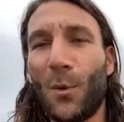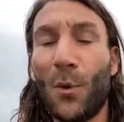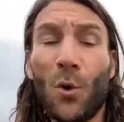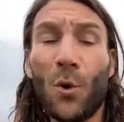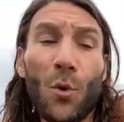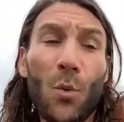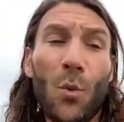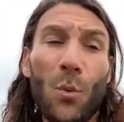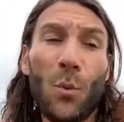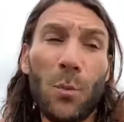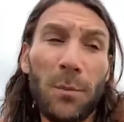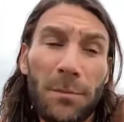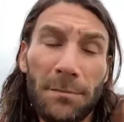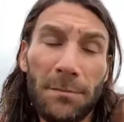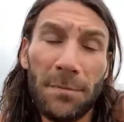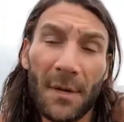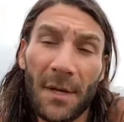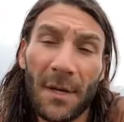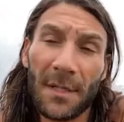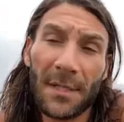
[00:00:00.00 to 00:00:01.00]
who
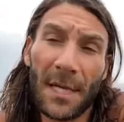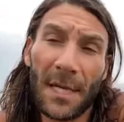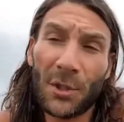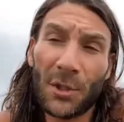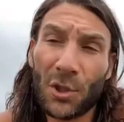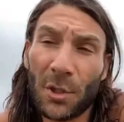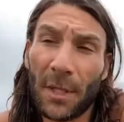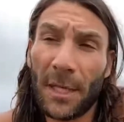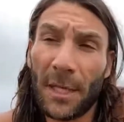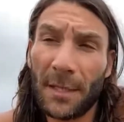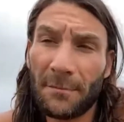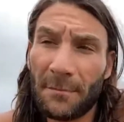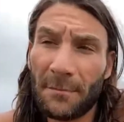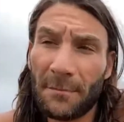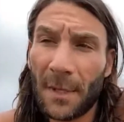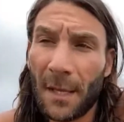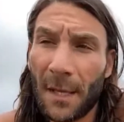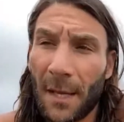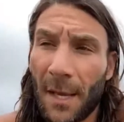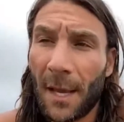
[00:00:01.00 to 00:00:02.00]
essentially
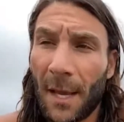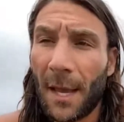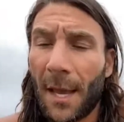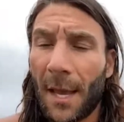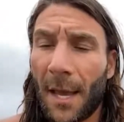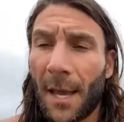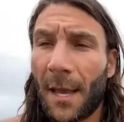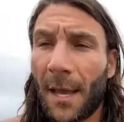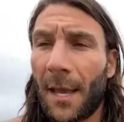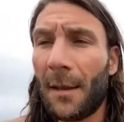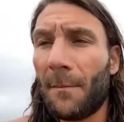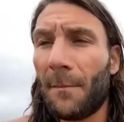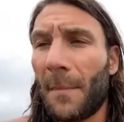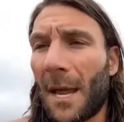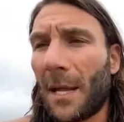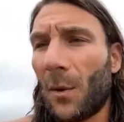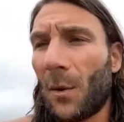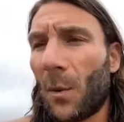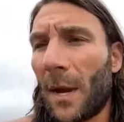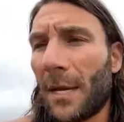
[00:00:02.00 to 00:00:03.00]
in
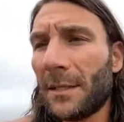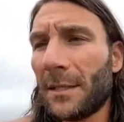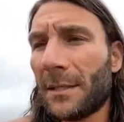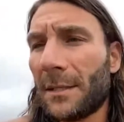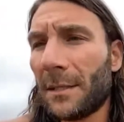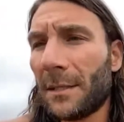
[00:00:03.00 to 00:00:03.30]
many ways